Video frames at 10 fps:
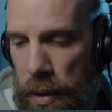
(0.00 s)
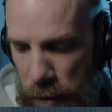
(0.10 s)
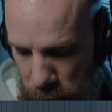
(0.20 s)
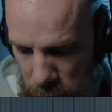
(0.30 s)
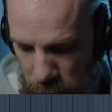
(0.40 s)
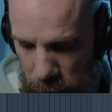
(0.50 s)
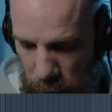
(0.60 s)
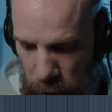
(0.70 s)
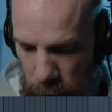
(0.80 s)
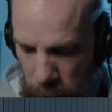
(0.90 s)

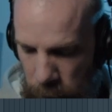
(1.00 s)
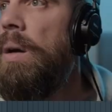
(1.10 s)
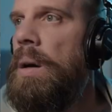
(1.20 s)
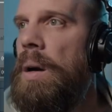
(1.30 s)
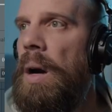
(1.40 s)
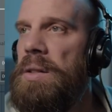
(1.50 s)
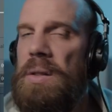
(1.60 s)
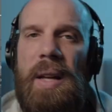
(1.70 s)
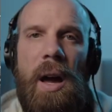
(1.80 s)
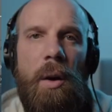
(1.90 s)
All right,
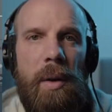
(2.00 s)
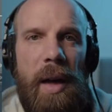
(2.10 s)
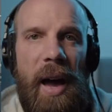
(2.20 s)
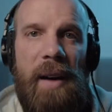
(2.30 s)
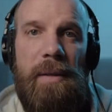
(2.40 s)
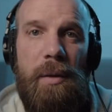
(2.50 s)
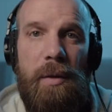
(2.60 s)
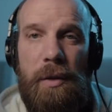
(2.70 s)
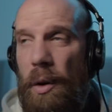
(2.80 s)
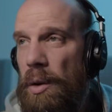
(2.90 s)
so now we have the
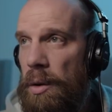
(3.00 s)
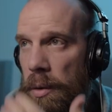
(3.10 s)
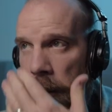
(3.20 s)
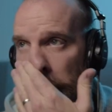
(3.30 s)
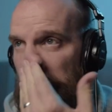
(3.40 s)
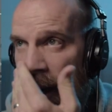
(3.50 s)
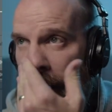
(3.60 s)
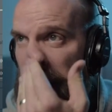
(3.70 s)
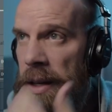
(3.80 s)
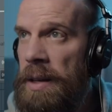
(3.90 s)
vocal
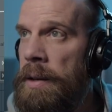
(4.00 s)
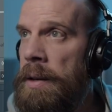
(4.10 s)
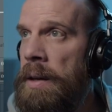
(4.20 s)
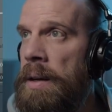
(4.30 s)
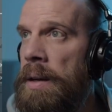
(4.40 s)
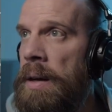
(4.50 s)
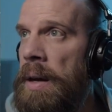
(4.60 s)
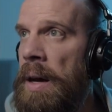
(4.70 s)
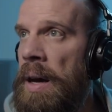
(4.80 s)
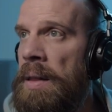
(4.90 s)
recorded
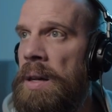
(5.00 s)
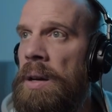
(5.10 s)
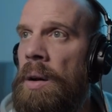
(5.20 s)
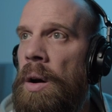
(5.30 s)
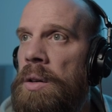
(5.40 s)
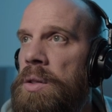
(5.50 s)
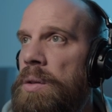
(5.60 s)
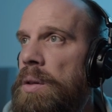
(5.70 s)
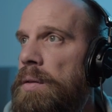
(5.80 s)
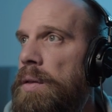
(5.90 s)
and then
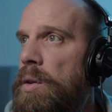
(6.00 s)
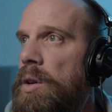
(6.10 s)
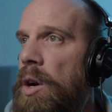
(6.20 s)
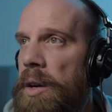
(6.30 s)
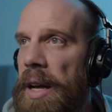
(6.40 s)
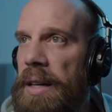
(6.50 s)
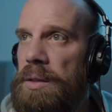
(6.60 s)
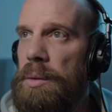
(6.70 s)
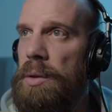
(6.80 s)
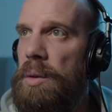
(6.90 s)
also the
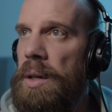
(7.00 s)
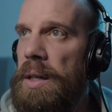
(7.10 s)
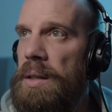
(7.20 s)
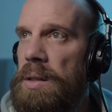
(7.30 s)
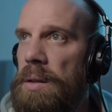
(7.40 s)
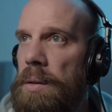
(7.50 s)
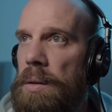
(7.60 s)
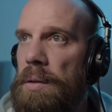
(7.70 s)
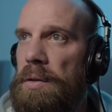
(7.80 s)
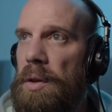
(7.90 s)
vocodex recorded. So
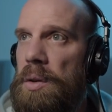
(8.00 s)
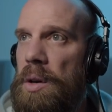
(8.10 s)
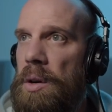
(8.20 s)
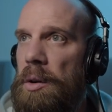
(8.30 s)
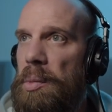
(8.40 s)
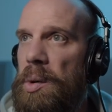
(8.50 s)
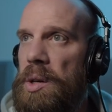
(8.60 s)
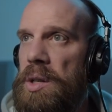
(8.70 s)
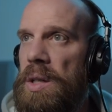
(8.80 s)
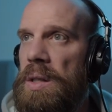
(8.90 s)
the vocoder
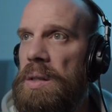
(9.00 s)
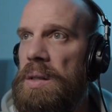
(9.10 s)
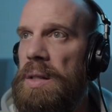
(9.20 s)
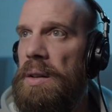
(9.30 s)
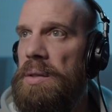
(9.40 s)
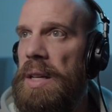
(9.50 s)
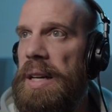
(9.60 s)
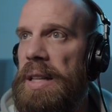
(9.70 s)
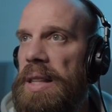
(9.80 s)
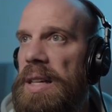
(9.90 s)
portion sounds
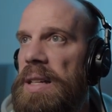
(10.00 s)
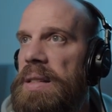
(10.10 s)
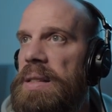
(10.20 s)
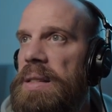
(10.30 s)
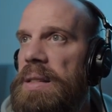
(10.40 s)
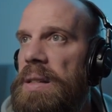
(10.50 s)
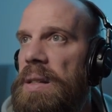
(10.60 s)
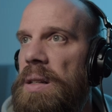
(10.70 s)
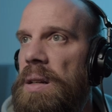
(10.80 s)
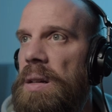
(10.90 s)
like this.
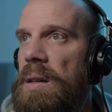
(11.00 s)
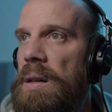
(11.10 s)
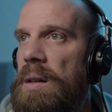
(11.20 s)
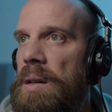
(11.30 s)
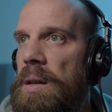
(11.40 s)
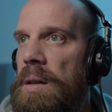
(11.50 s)
And